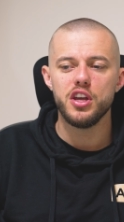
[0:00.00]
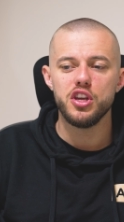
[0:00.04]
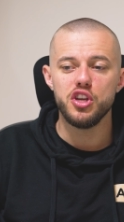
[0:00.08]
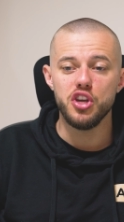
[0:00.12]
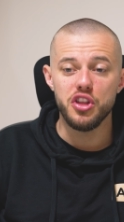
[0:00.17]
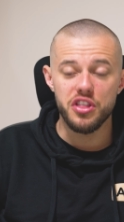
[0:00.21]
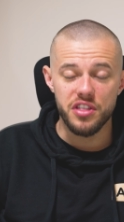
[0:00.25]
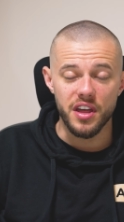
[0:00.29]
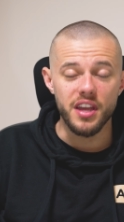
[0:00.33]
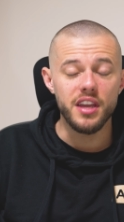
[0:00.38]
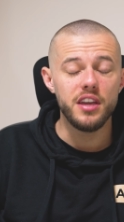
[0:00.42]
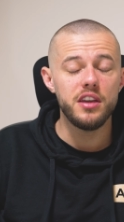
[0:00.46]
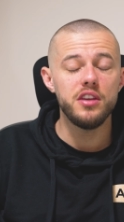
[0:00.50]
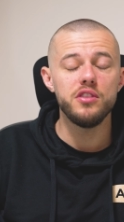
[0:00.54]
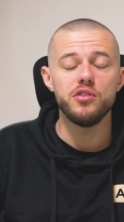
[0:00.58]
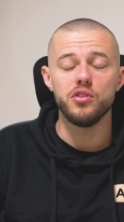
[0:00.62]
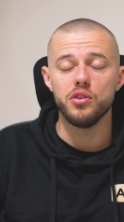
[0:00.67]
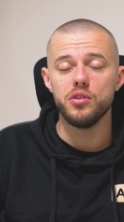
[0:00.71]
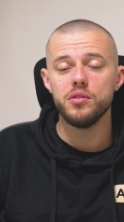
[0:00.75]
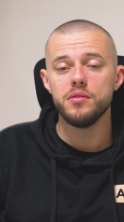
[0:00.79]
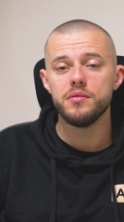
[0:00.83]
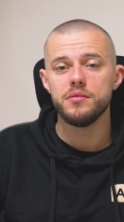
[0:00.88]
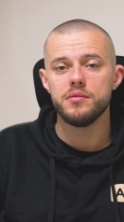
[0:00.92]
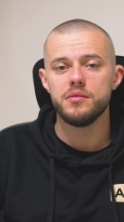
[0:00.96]
You think you
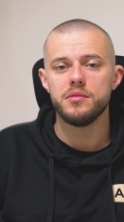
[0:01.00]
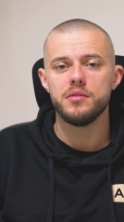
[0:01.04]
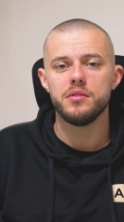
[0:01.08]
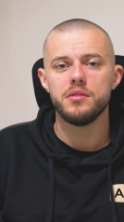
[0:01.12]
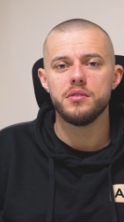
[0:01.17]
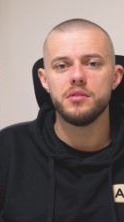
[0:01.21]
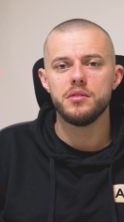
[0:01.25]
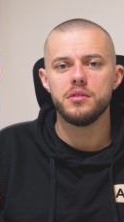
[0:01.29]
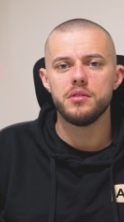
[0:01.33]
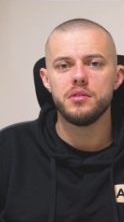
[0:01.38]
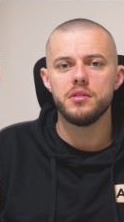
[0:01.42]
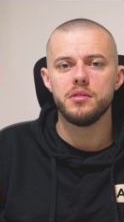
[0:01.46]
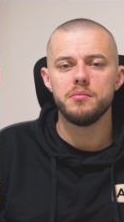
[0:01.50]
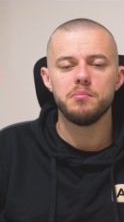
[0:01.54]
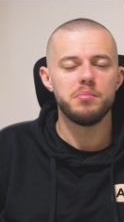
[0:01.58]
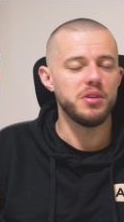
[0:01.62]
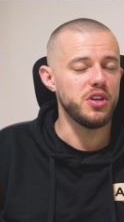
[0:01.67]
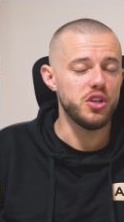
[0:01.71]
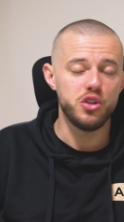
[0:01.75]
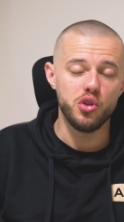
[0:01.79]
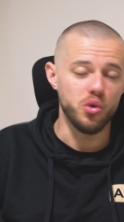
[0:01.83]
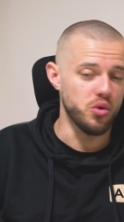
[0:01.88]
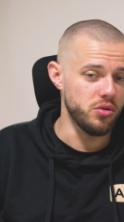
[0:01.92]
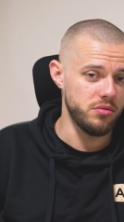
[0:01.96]
do,
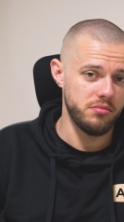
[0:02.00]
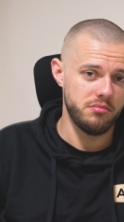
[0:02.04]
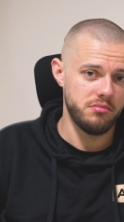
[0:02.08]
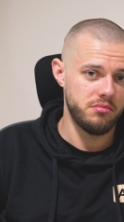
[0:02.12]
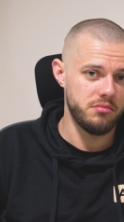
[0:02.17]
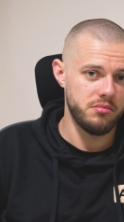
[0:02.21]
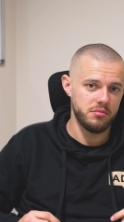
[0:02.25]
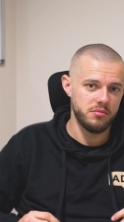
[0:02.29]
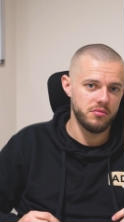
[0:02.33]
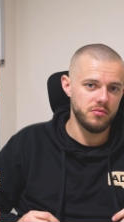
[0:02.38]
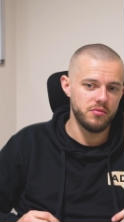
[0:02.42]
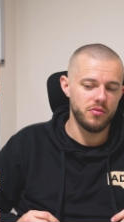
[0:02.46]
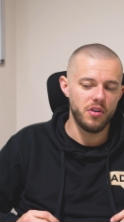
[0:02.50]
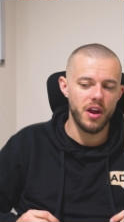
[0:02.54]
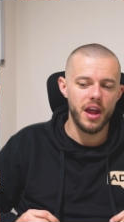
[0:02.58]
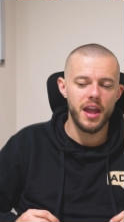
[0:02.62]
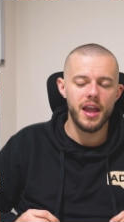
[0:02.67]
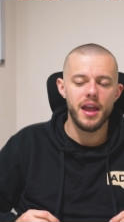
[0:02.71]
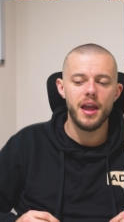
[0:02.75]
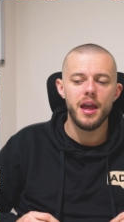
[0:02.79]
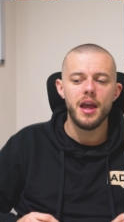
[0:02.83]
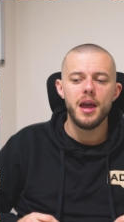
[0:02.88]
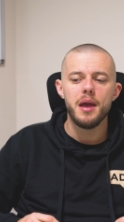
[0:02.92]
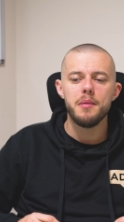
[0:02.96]
but you don't,
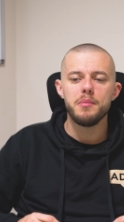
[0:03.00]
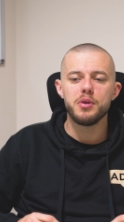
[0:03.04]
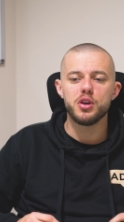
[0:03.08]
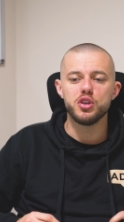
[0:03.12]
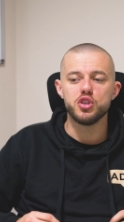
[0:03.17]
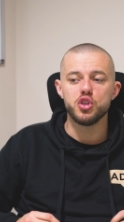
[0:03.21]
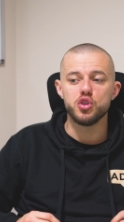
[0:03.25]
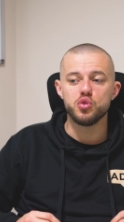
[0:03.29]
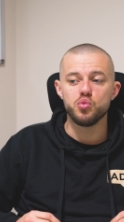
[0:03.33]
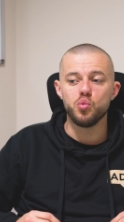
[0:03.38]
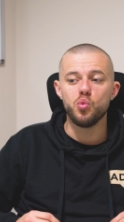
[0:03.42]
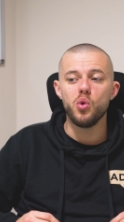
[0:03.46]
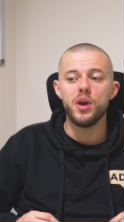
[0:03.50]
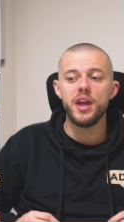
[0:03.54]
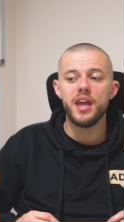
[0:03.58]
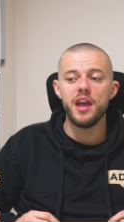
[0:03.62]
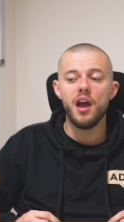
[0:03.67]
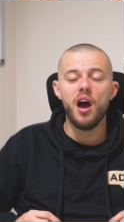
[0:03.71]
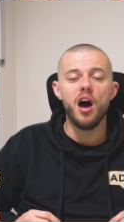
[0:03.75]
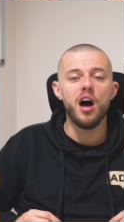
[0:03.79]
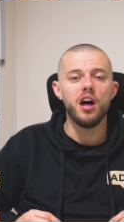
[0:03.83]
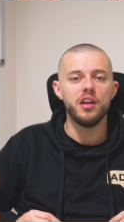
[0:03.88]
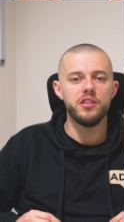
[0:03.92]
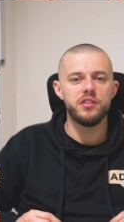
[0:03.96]
right? Because it's way
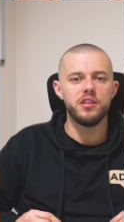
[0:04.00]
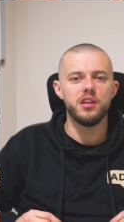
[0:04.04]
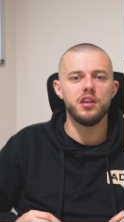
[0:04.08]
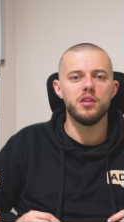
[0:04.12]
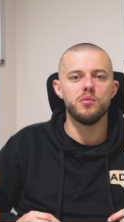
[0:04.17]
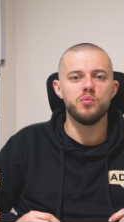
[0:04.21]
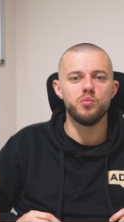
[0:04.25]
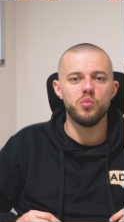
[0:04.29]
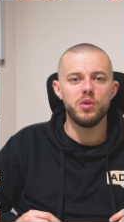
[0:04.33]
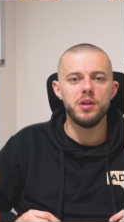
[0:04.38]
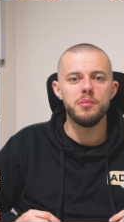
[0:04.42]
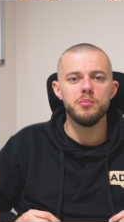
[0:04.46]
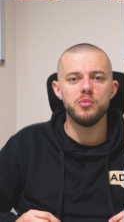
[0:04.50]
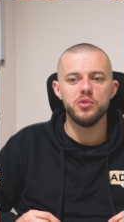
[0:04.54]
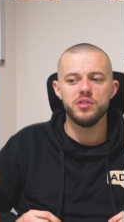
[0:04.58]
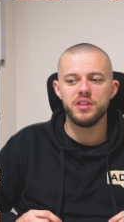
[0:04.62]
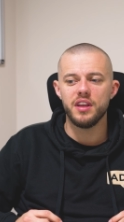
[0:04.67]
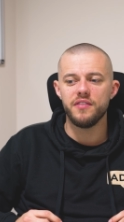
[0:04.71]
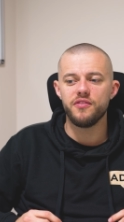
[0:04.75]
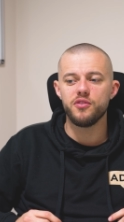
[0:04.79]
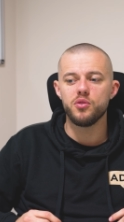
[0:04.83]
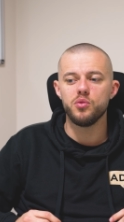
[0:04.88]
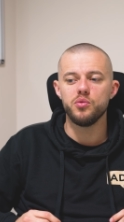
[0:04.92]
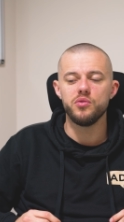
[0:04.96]
harder and way more
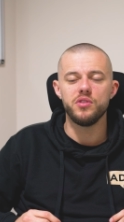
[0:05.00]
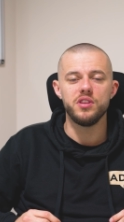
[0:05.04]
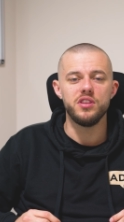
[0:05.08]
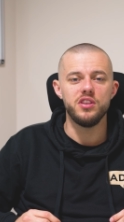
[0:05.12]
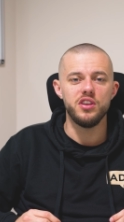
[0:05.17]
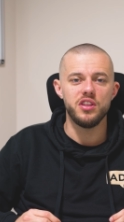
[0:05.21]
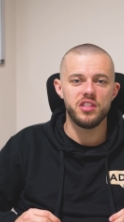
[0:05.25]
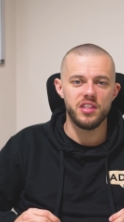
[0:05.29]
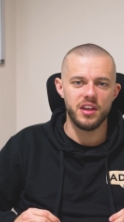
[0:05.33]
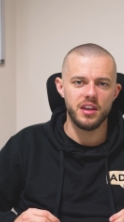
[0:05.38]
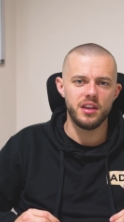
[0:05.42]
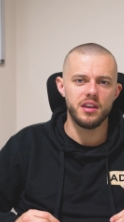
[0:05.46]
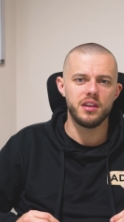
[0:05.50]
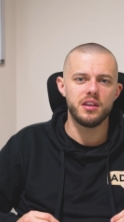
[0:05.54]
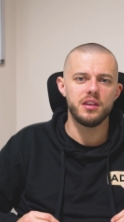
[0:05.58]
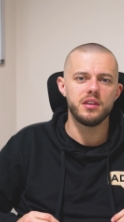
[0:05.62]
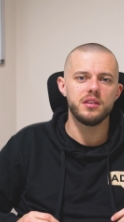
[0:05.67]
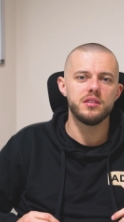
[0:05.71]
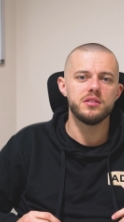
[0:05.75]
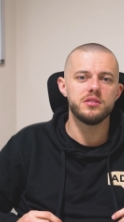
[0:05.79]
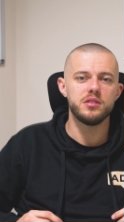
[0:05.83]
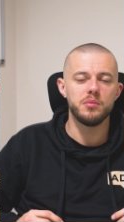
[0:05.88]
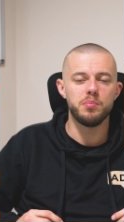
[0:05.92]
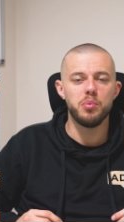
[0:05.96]
difficult than you think
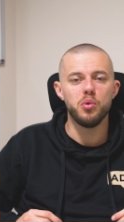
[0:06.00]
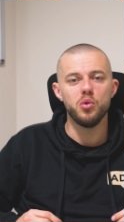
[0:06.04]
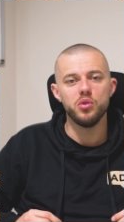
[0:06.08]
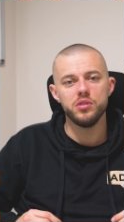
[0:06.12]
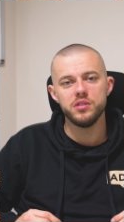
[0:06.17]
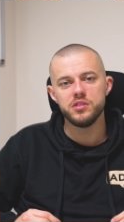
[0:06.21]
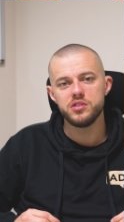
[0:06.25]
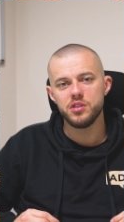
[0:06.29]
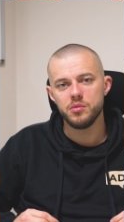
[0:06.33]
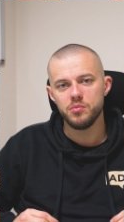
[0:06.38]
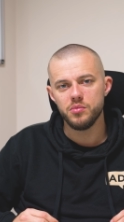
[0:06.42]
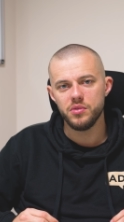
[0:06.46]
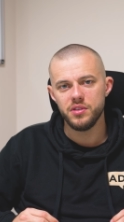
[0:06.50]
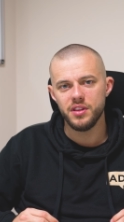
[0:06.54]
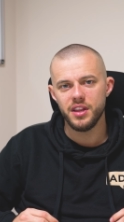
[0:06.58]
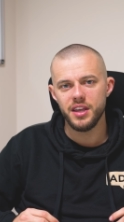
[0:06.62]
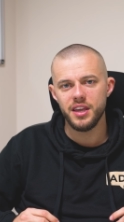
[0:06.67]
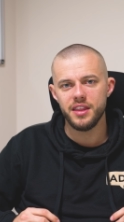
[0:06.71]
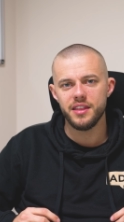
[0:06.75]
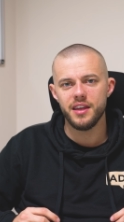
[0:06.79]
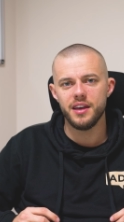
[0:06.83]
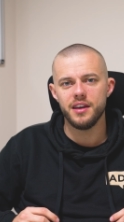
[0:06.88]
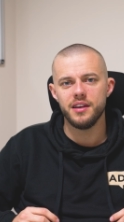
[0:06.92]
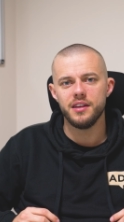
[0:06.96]
supporting someone
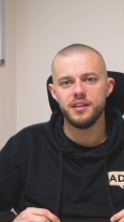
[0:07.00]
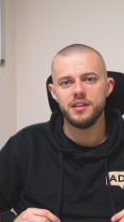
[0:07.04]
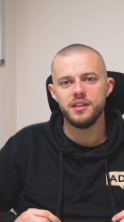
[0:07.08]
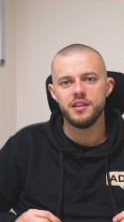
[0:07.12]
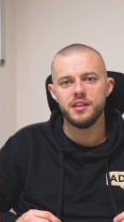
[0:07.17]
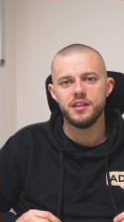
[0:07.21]
like that.